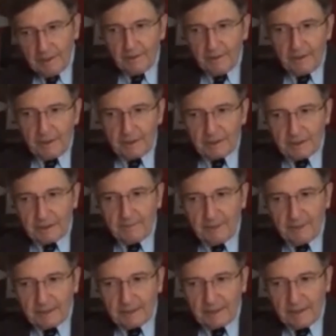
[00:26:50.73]
where
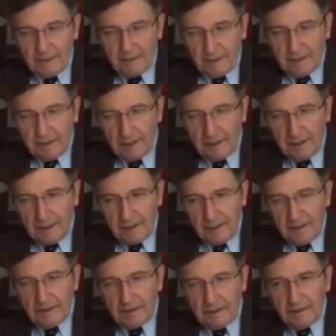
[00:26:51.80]
there's some activity
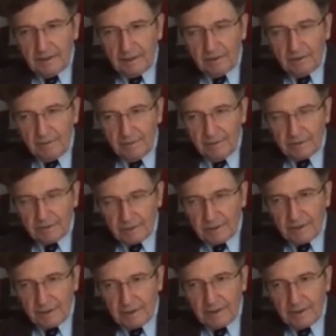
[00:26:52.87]
in the
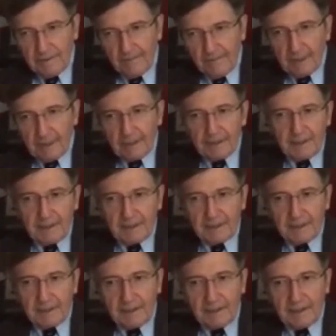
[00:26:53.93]
university that they
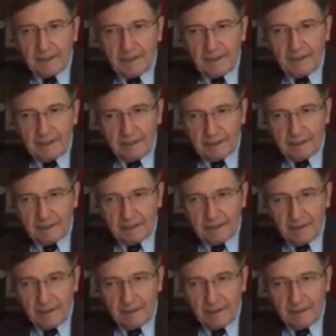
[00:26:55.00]
see is